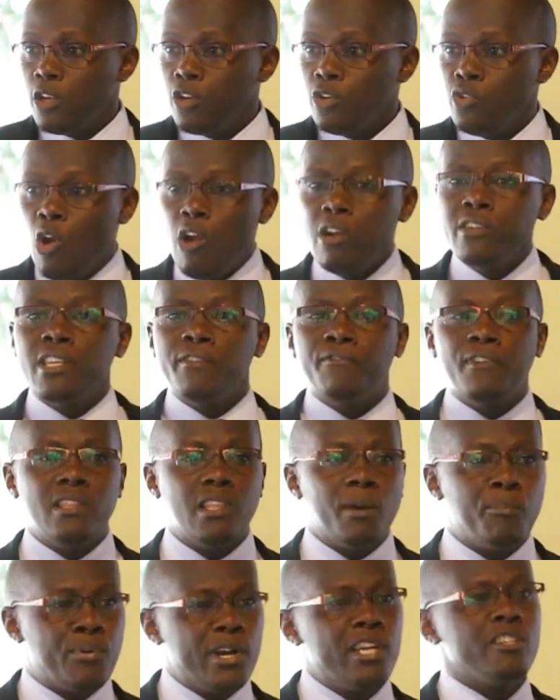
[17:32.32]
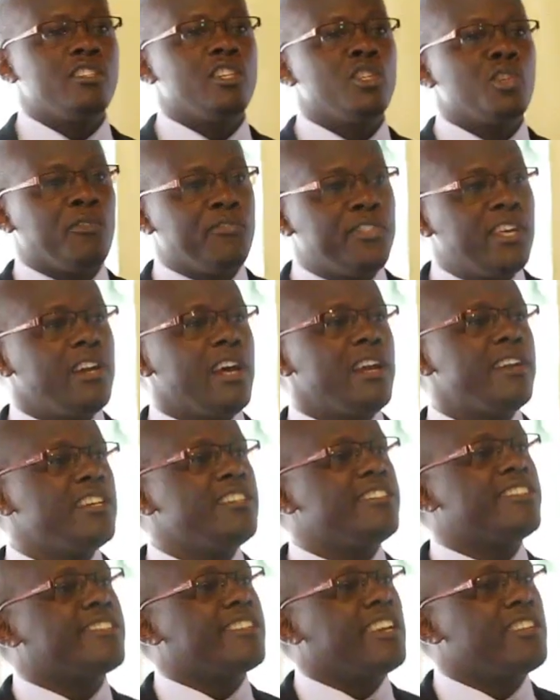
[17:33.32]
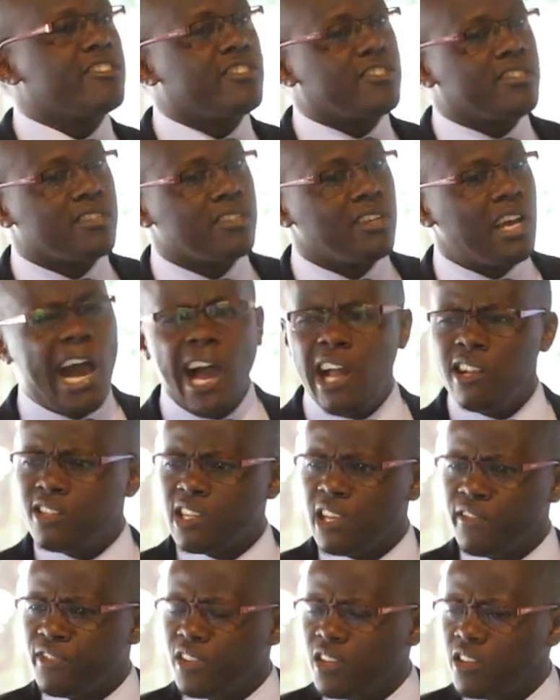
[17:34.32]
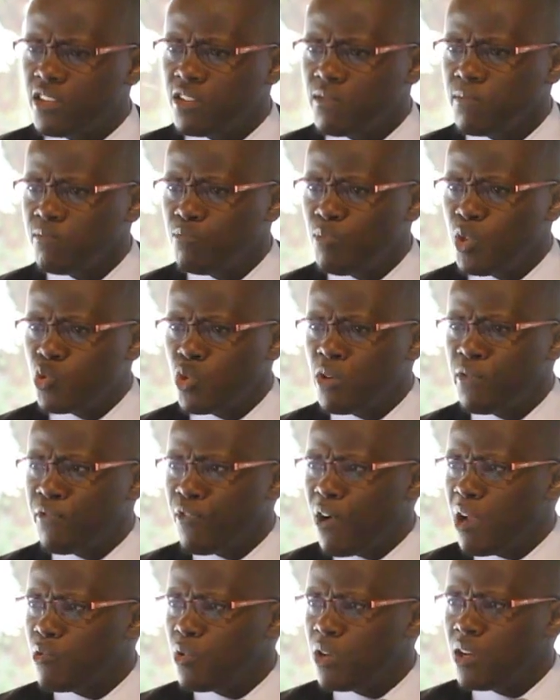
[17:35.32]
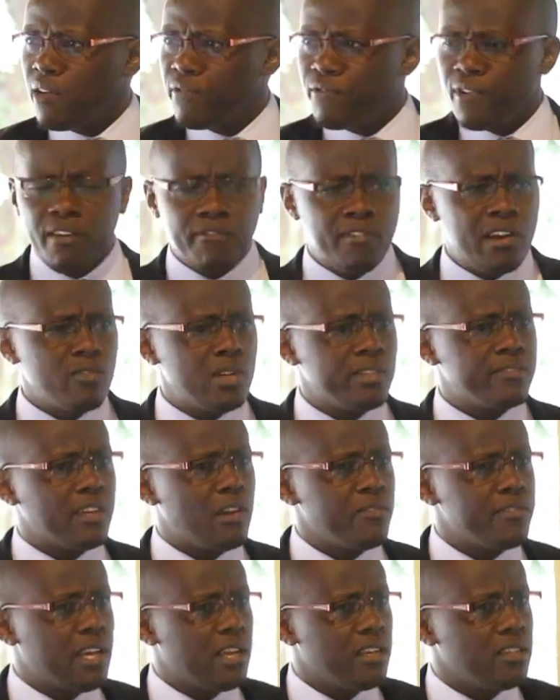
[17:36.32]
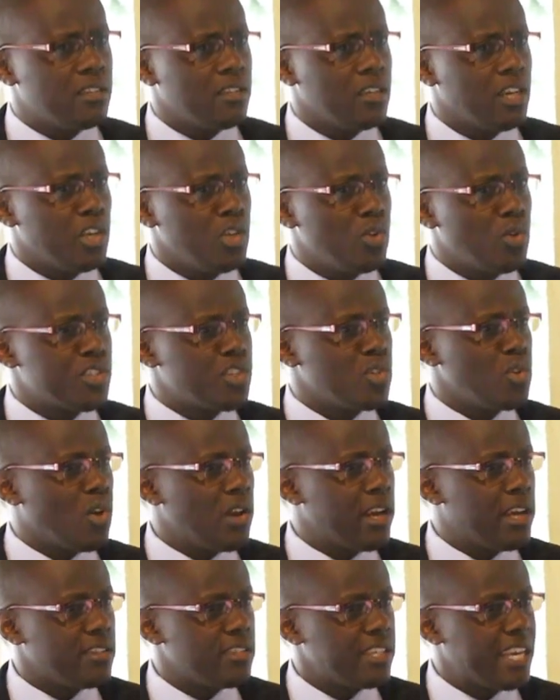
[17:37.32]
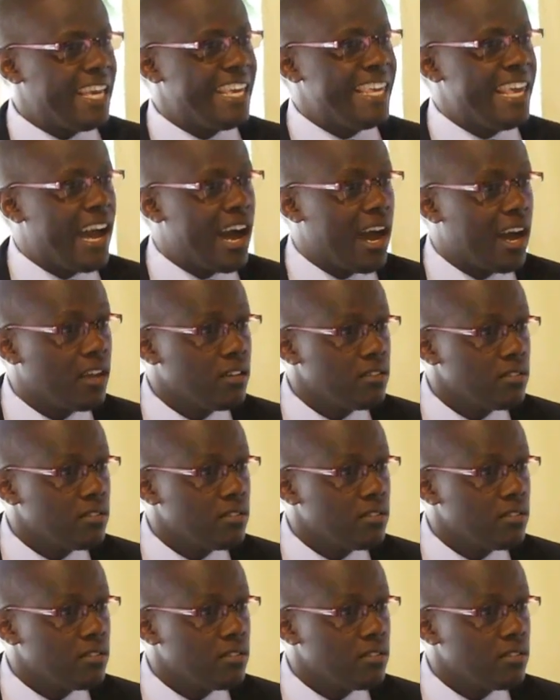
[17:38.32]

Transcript: Not even the president of the United States earns, I think, between $400,000 and $500,000 a year.